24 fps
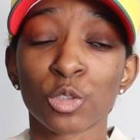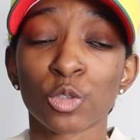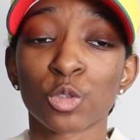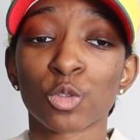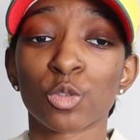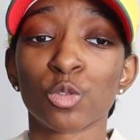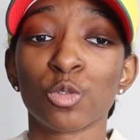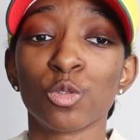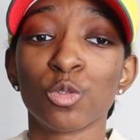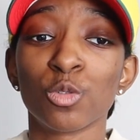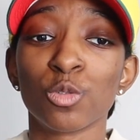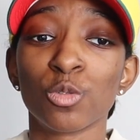
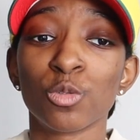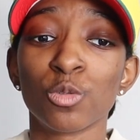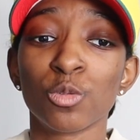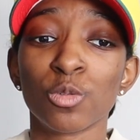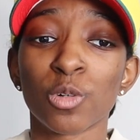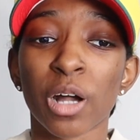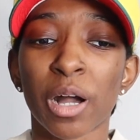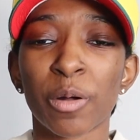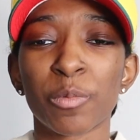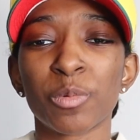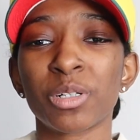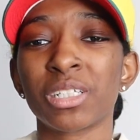to,
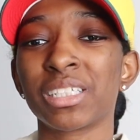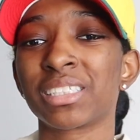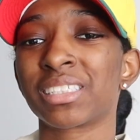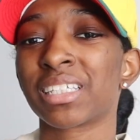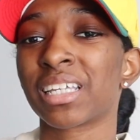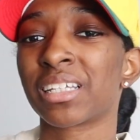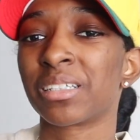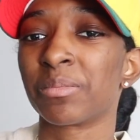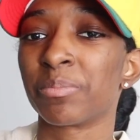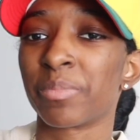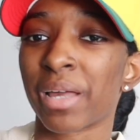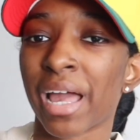I wouldn't
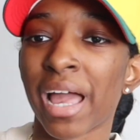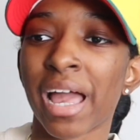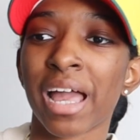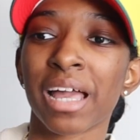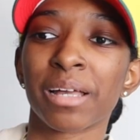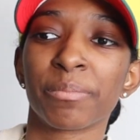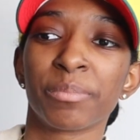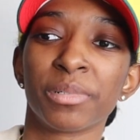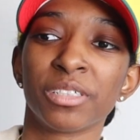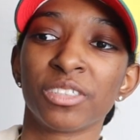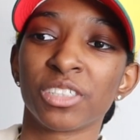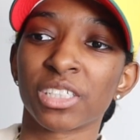say the
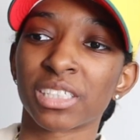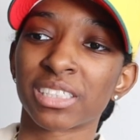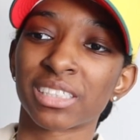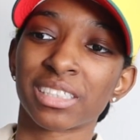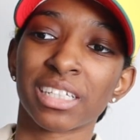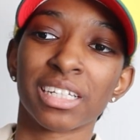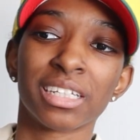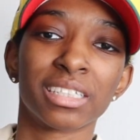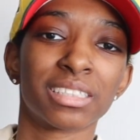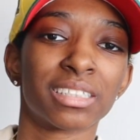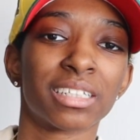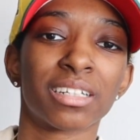bad, but just
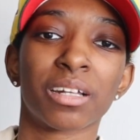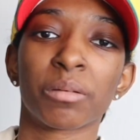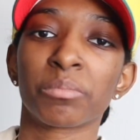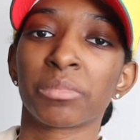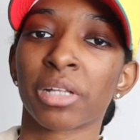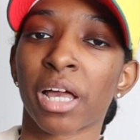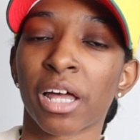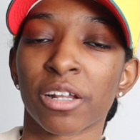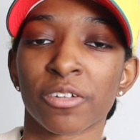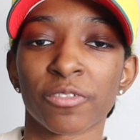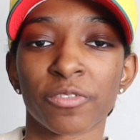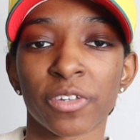things that I'm
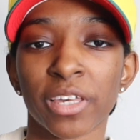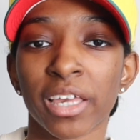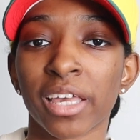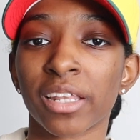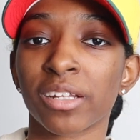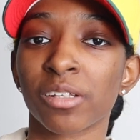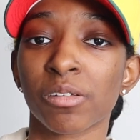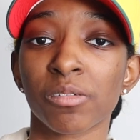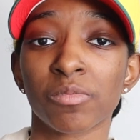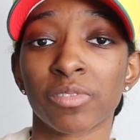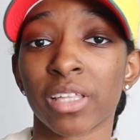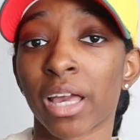not a fan
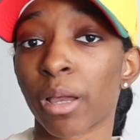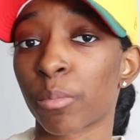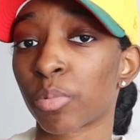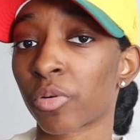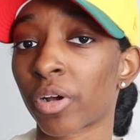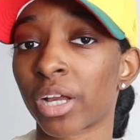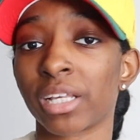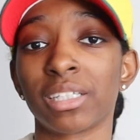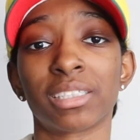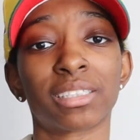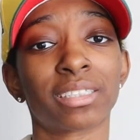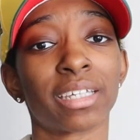of, that
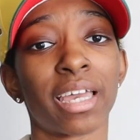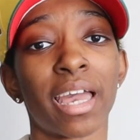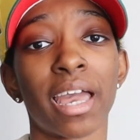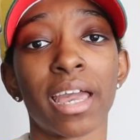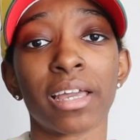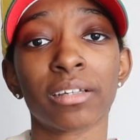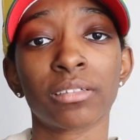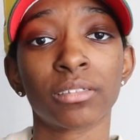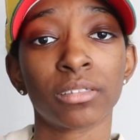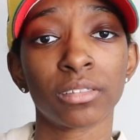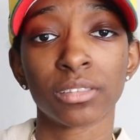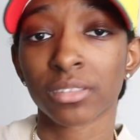price
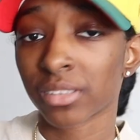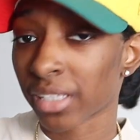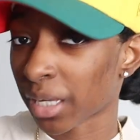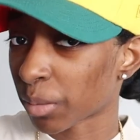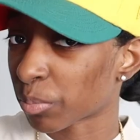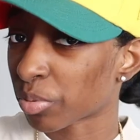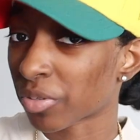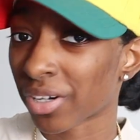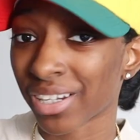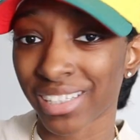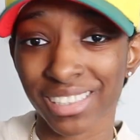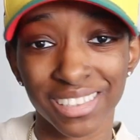tag. That
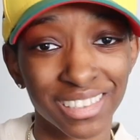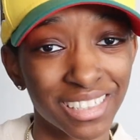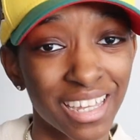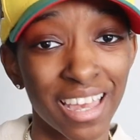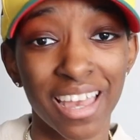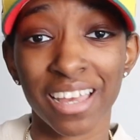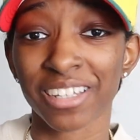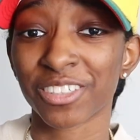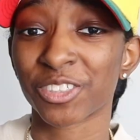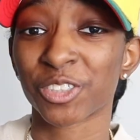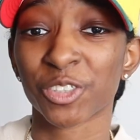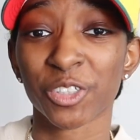price
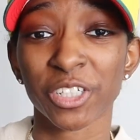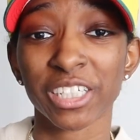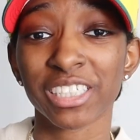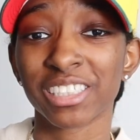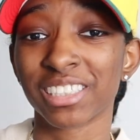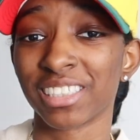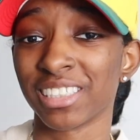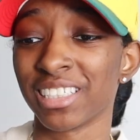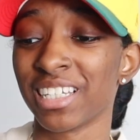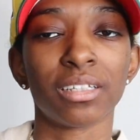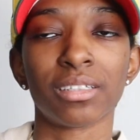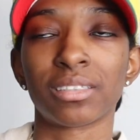tag is
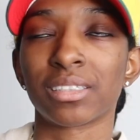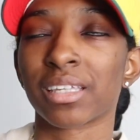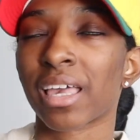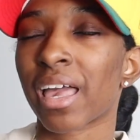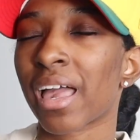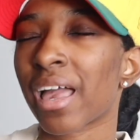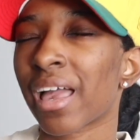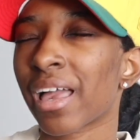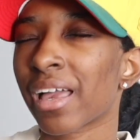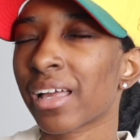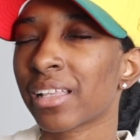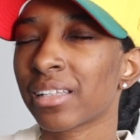crazy. It's
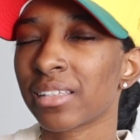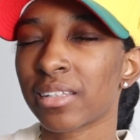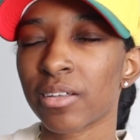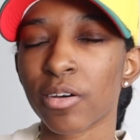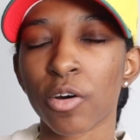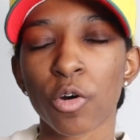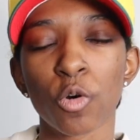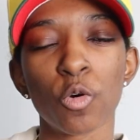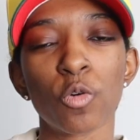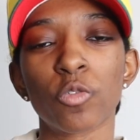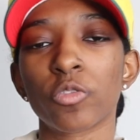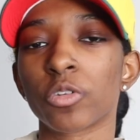hella
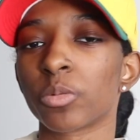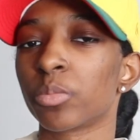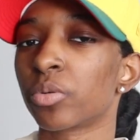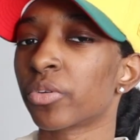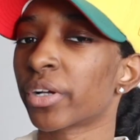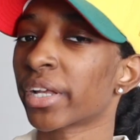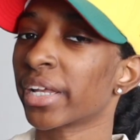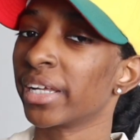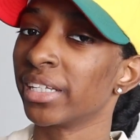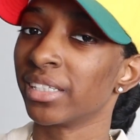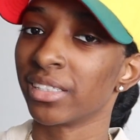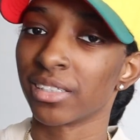over
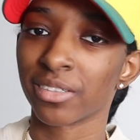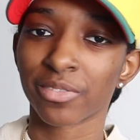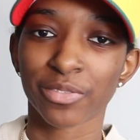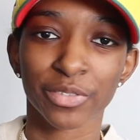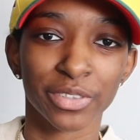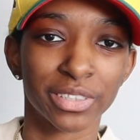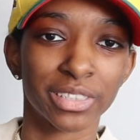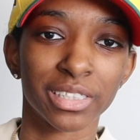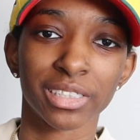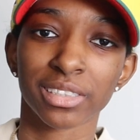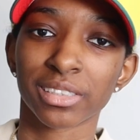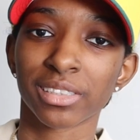branded for
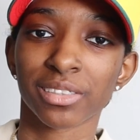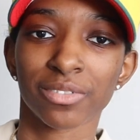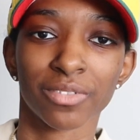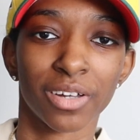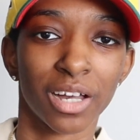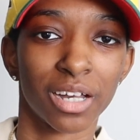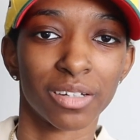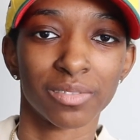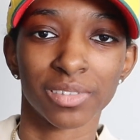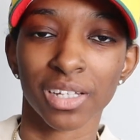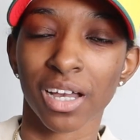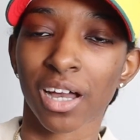
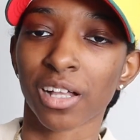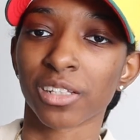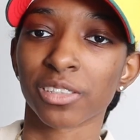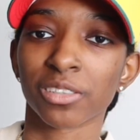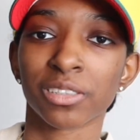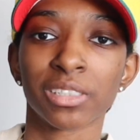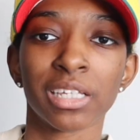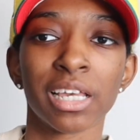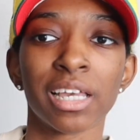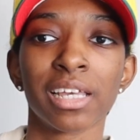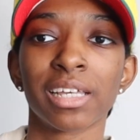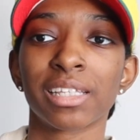
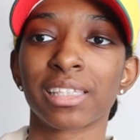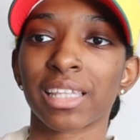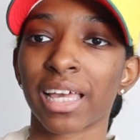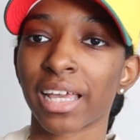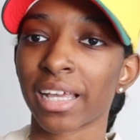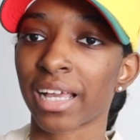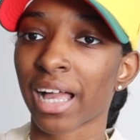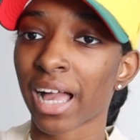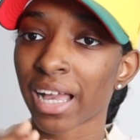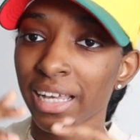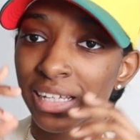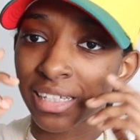$65.
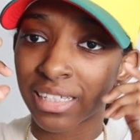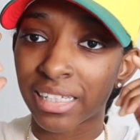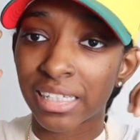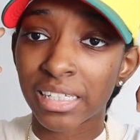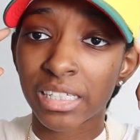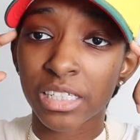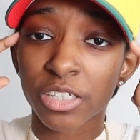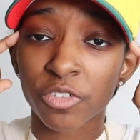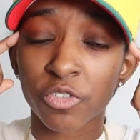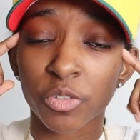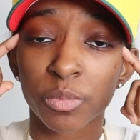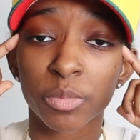Like I get
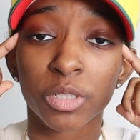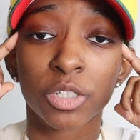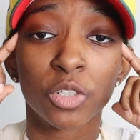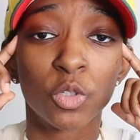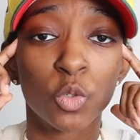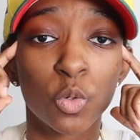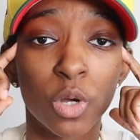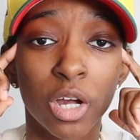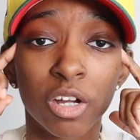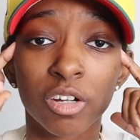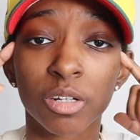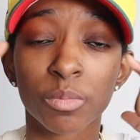it from a
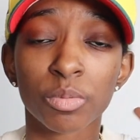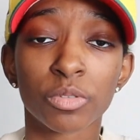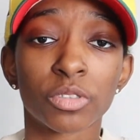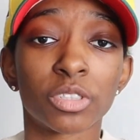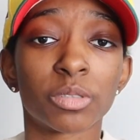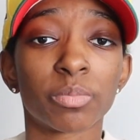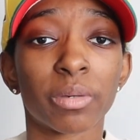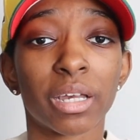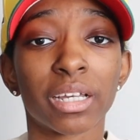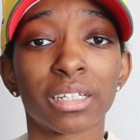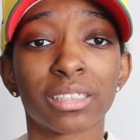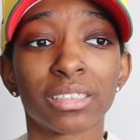New Era
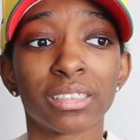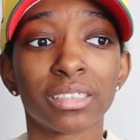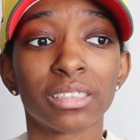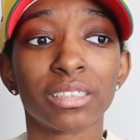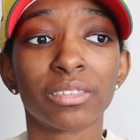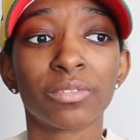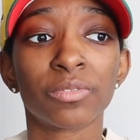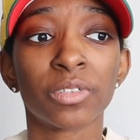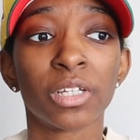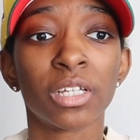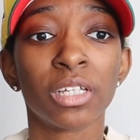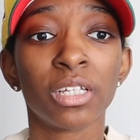
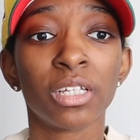perspective.